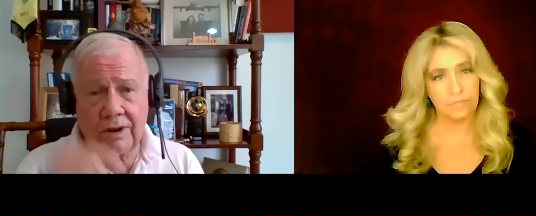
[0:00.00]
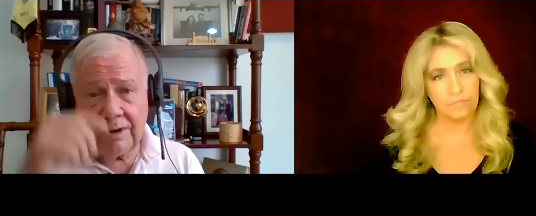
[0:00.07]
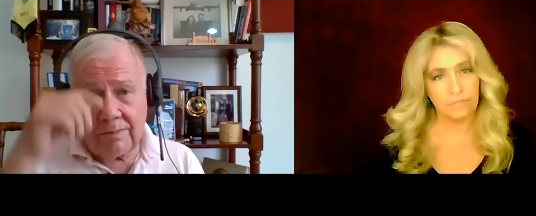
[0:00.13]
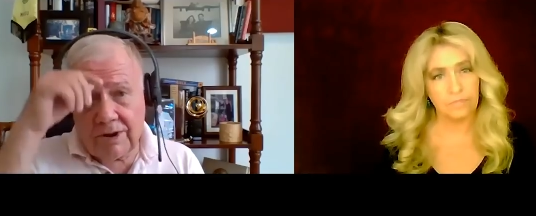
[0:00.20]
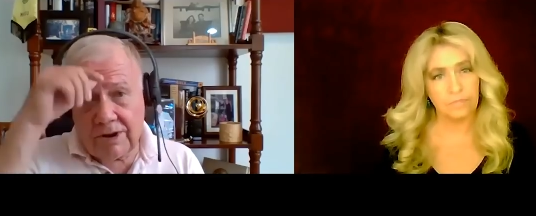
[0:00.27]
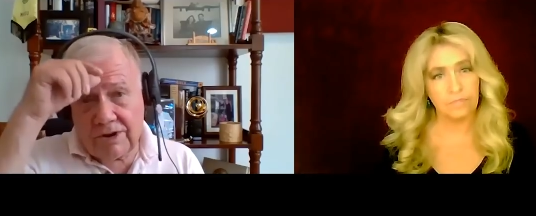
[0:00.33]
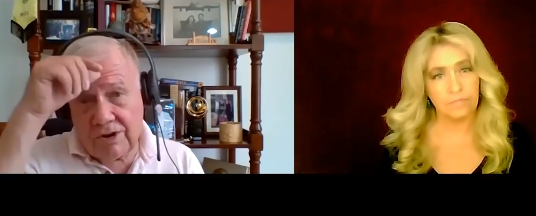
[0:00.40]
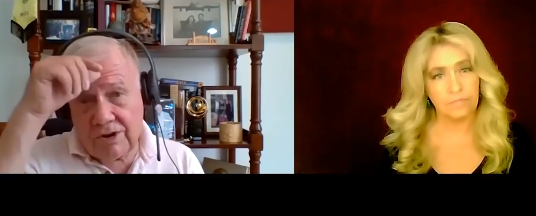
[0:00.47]

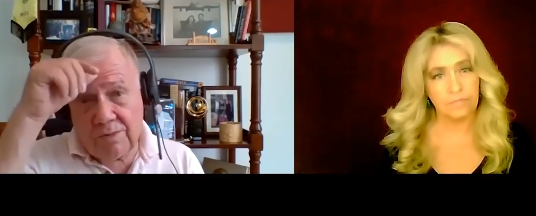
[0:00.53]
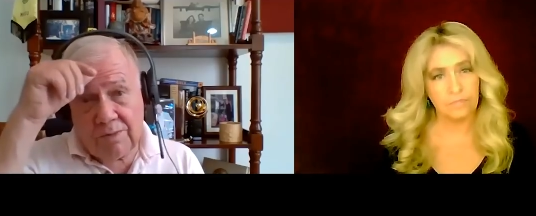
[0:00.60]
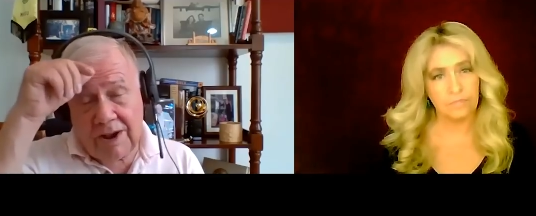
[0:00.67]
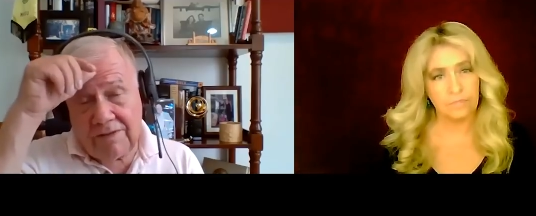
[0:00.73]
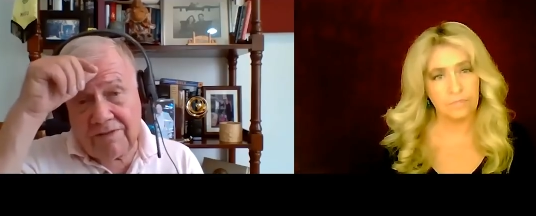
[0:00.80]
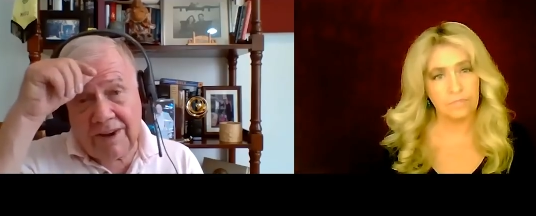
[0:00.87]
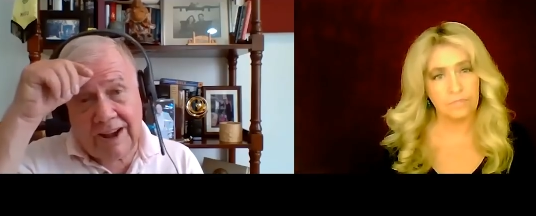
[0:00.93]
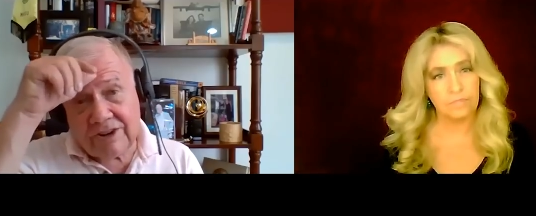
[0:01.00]
Speaker 1: but you
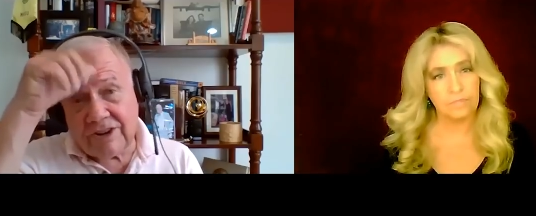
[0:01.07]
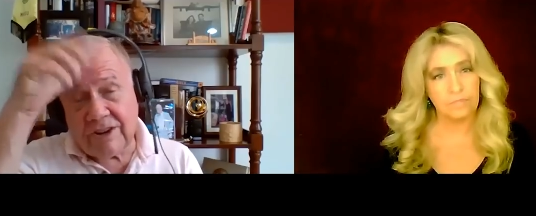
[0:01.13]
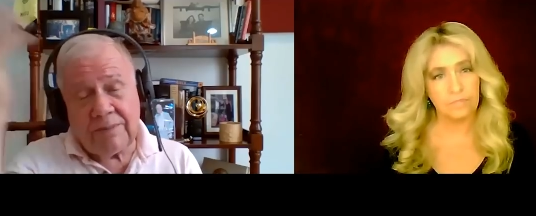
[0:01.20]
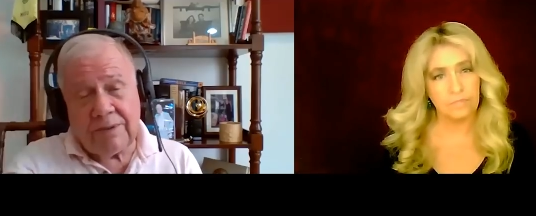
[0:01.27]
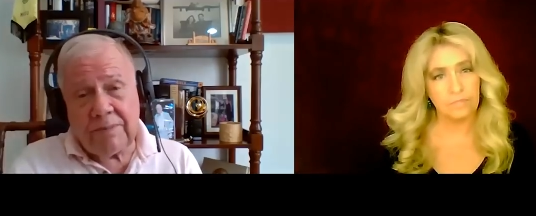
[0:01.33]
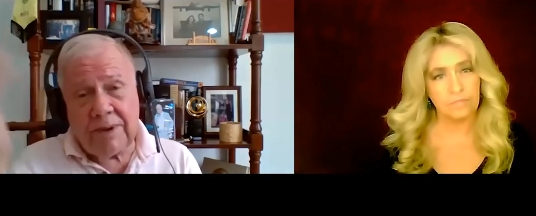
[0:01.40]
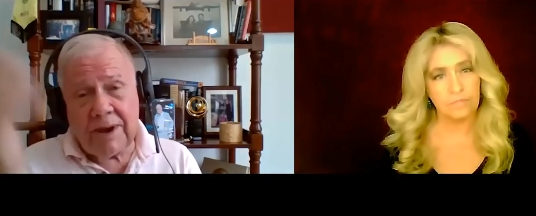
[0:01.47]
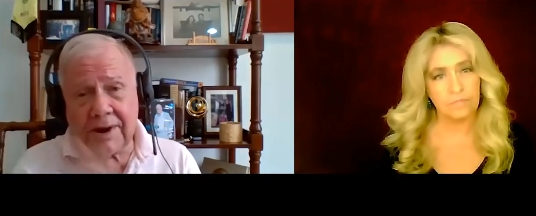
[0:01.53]
may find
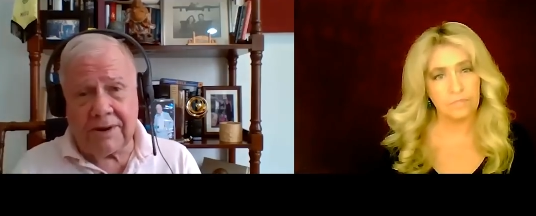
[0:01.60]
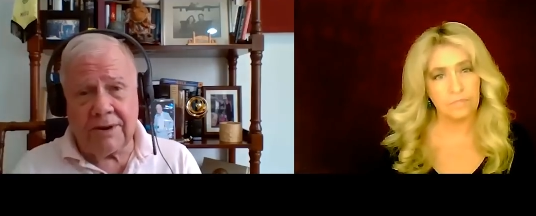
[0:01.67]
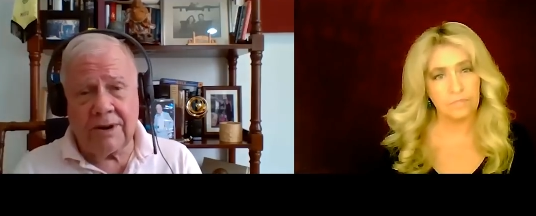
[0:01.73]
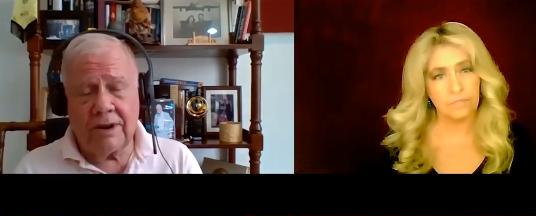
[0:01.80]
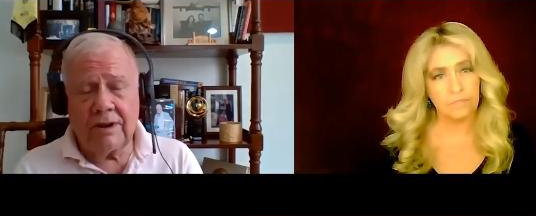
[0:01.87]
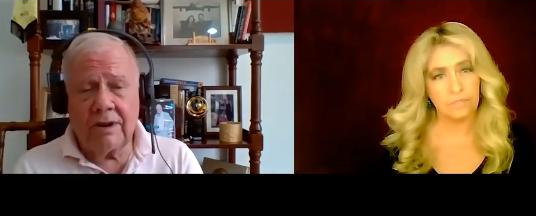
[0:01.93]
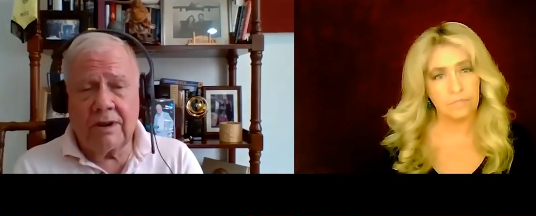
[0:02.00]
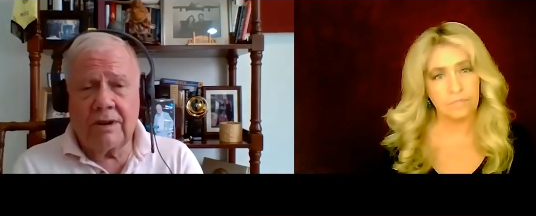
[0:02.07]
something better
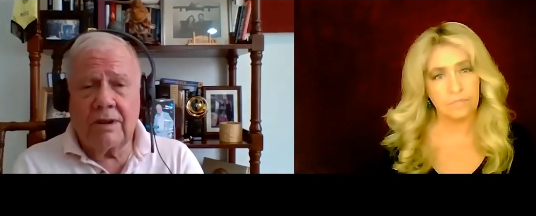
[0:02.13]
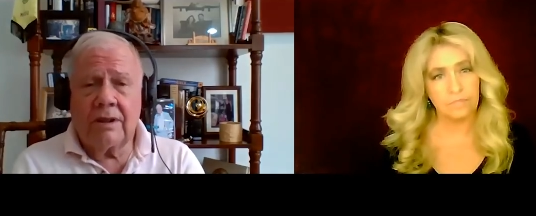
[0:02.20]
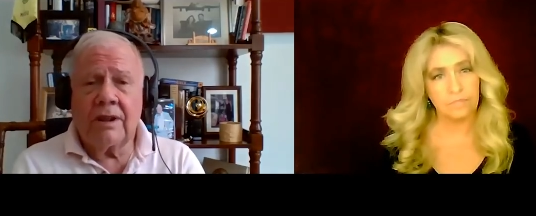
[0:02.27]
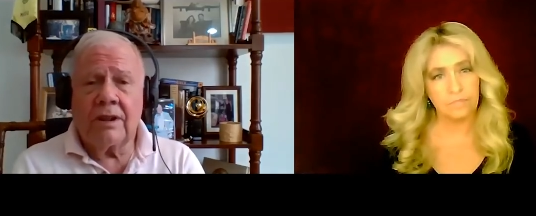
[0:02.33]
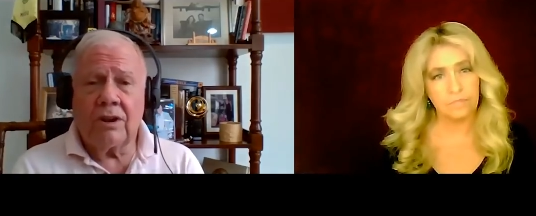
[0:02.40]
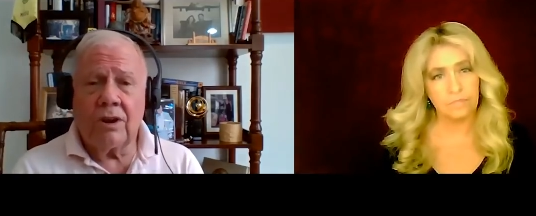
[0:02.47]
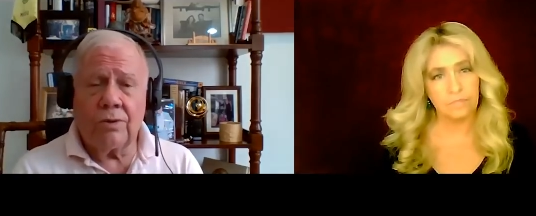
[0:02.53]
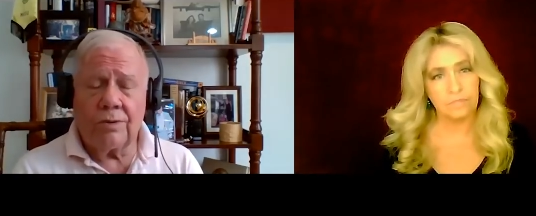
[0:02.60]

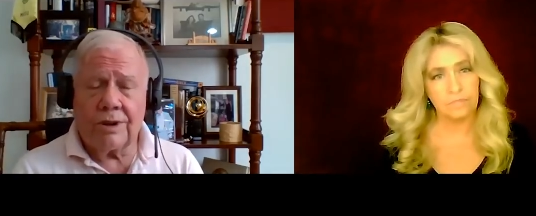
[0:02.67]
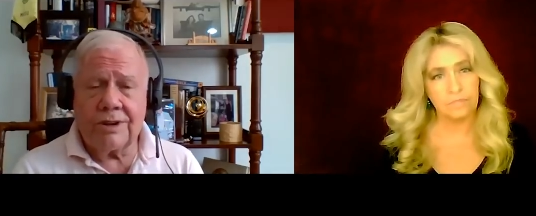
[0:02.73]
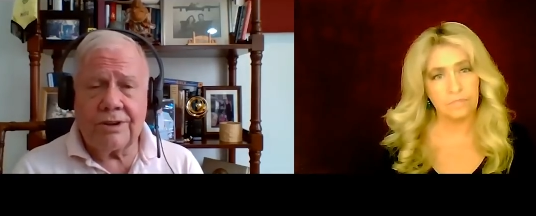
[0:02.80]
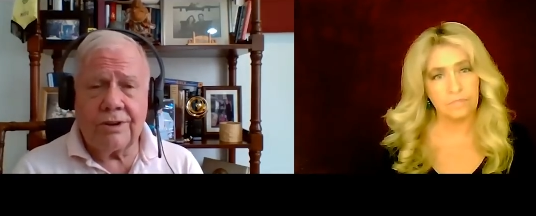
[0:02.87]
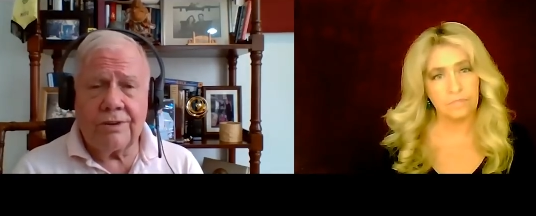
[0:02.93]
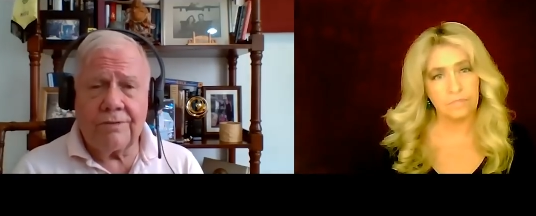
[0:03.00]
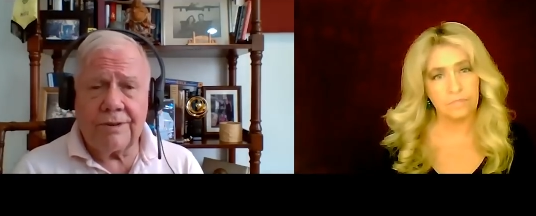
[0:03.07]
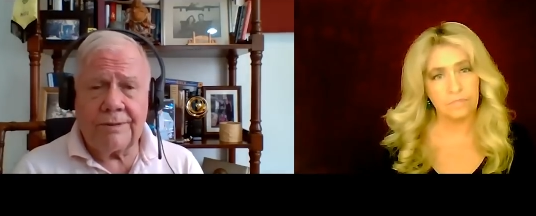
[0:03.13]
than gold and
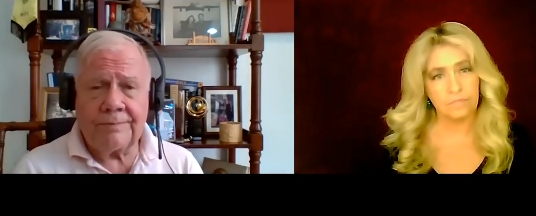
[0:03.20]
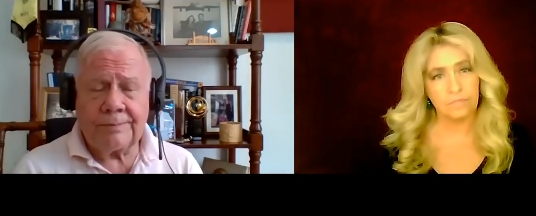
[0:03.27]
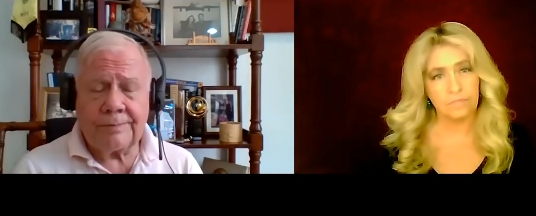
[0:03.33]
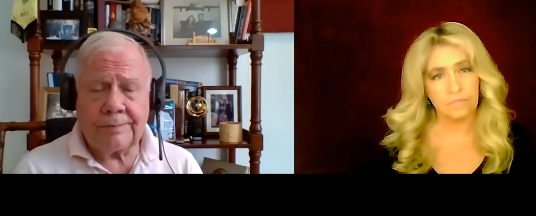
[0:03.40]
silver.